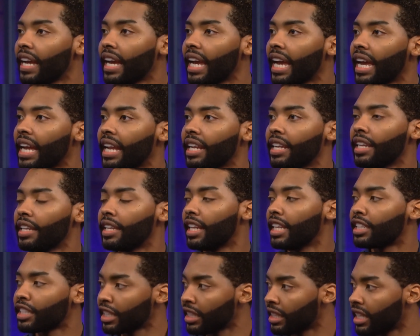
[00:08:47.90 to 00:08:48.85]
and
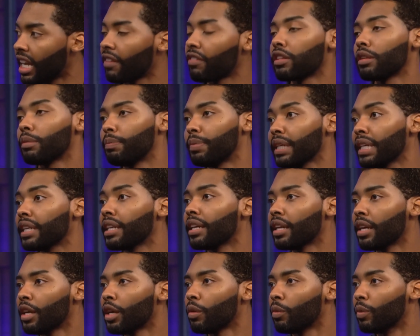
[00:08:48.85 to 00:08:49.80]
this can definitely be
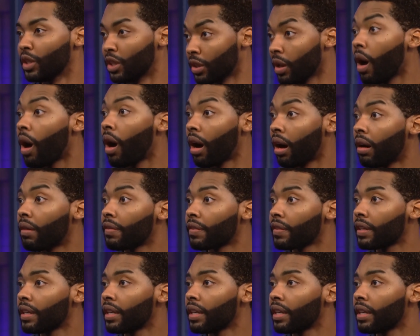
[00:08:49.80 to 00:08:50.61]
resolved.